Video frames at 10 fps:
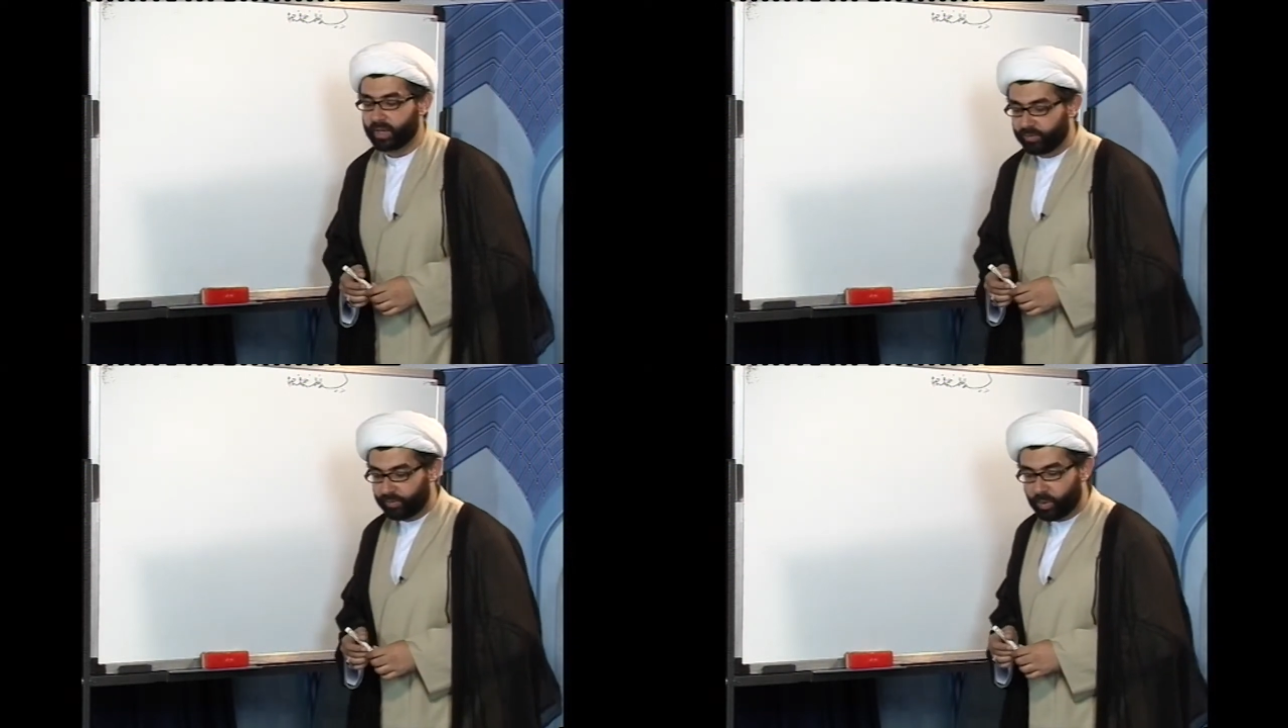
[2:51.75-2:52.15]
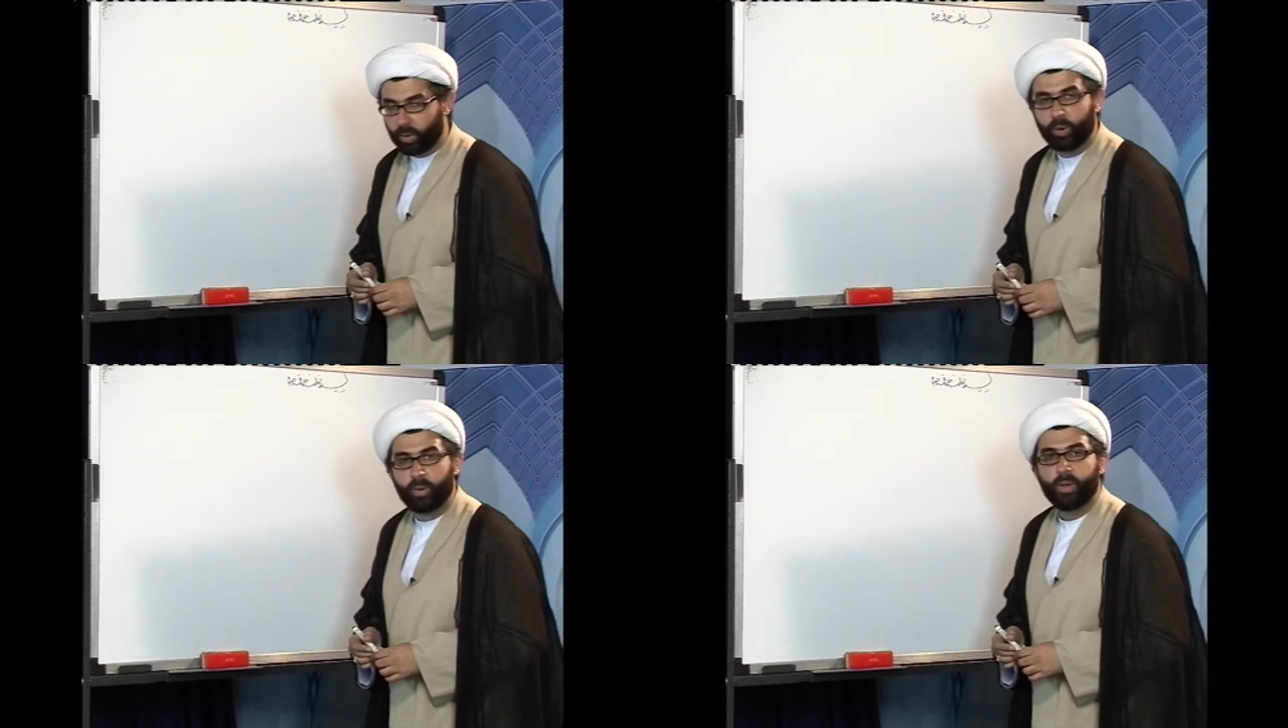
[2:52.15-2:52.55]

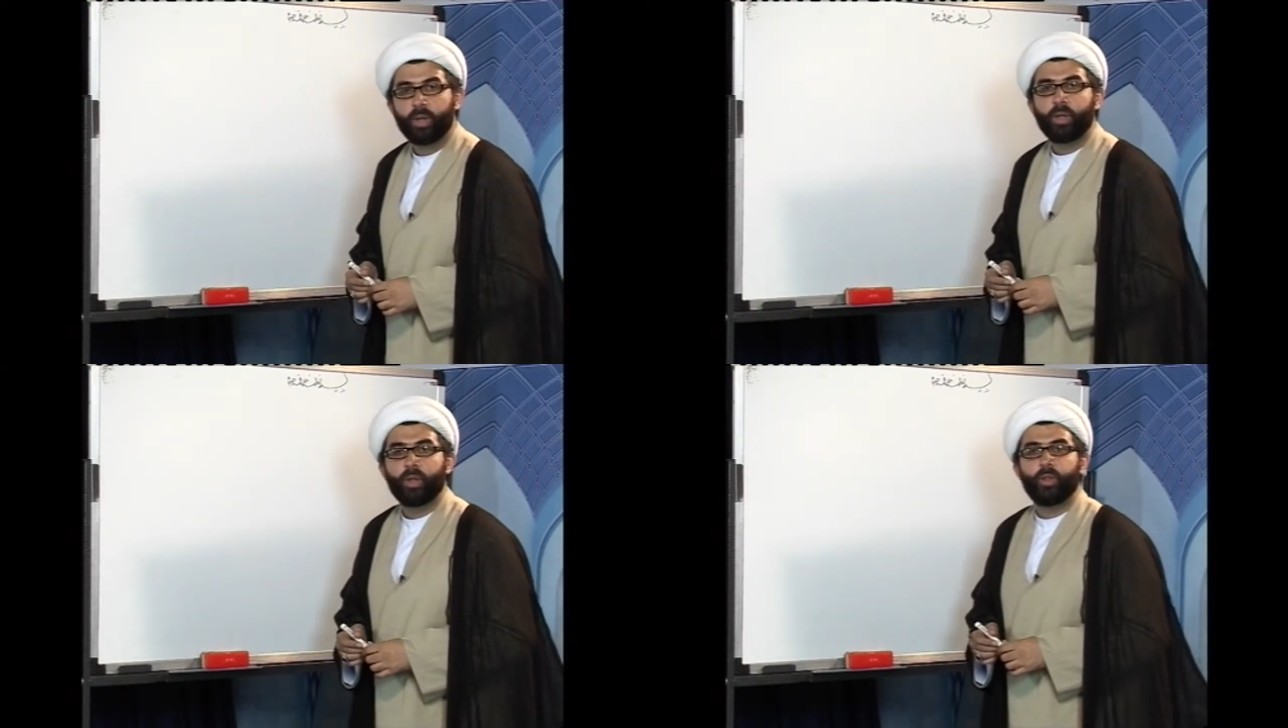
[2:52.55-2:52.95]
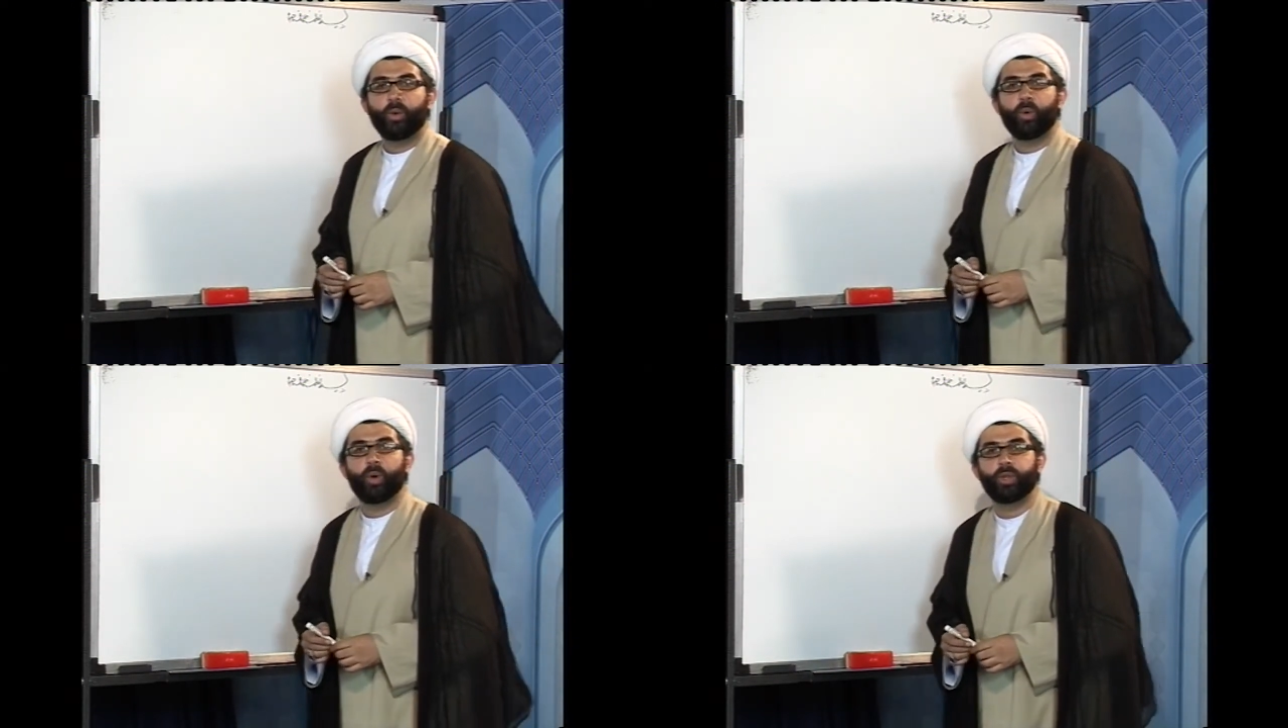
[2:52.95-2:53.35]
for the
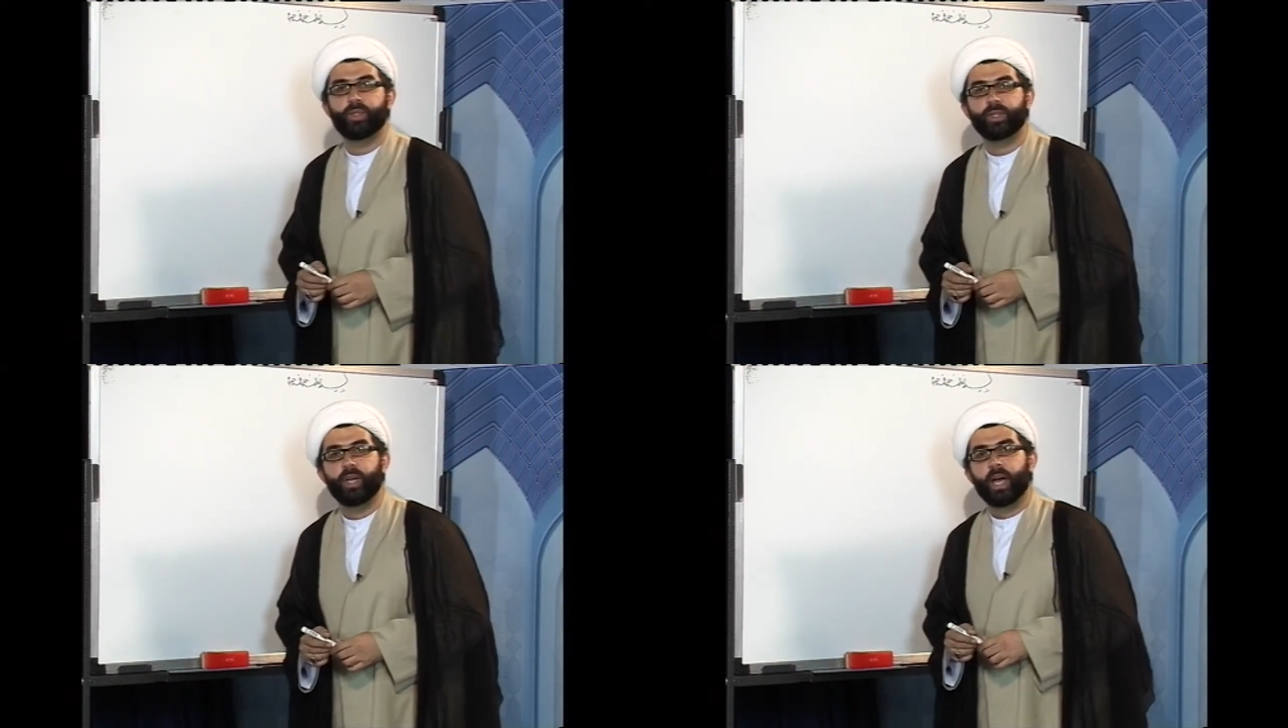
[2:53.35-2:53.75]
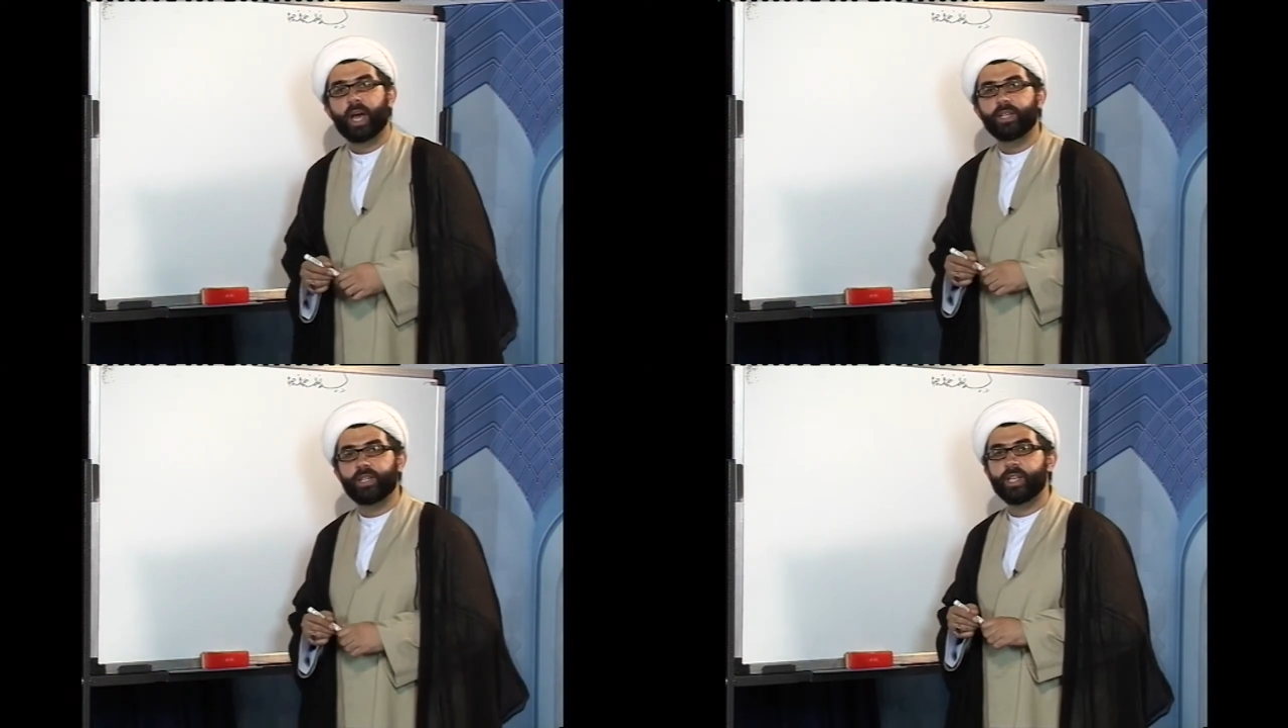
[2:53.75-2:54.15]
word
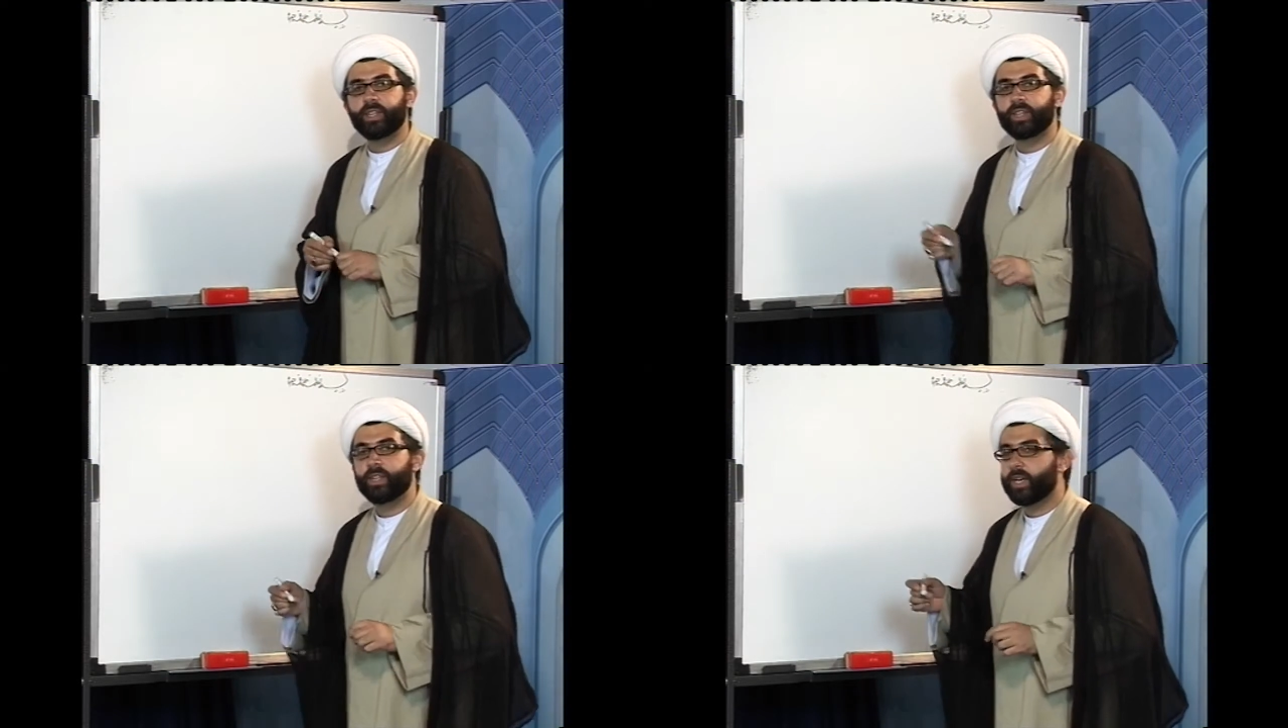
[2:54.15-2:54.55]
hadith